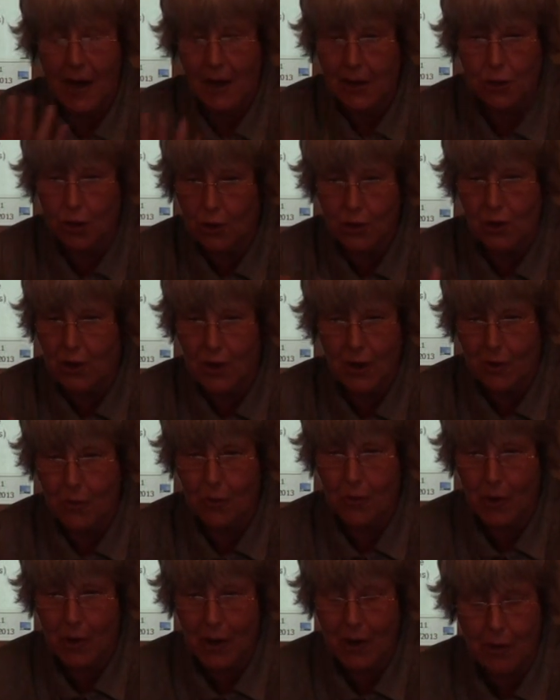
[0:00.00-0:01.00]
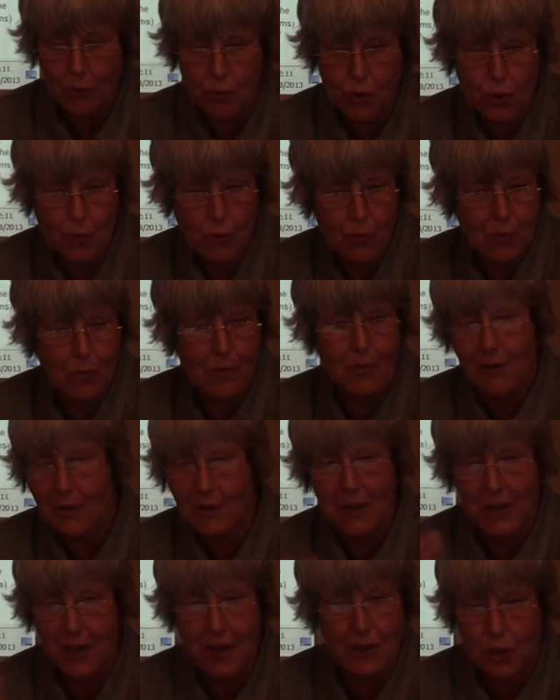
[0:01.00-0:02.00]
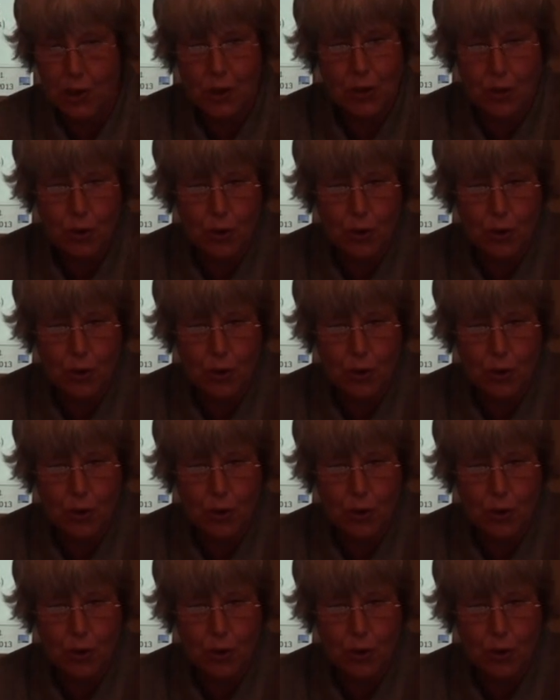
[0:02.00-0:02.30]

I don't know how yet